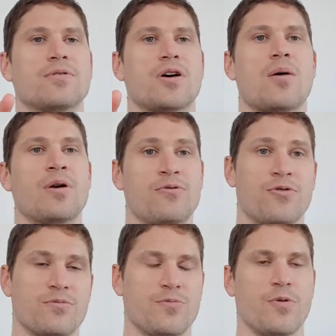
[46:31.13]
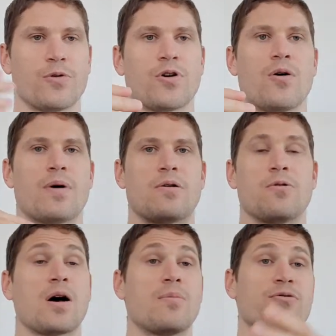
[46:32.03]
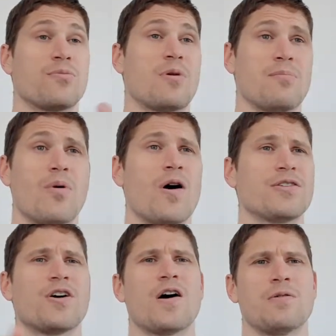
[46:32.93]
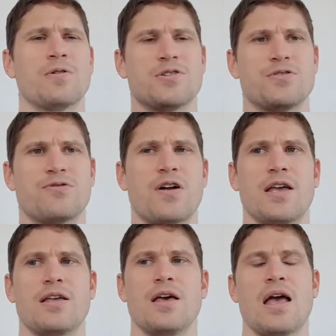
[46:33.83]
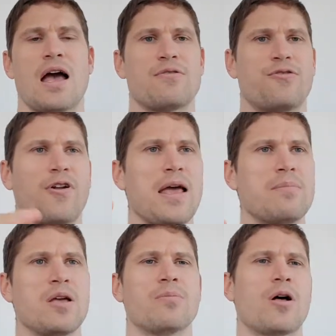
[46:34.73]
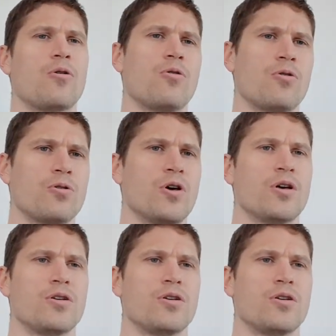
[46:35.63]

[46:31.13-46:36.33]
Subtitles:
coming from sport combat or coming from like Muay Thai, which is funny, and flame me about,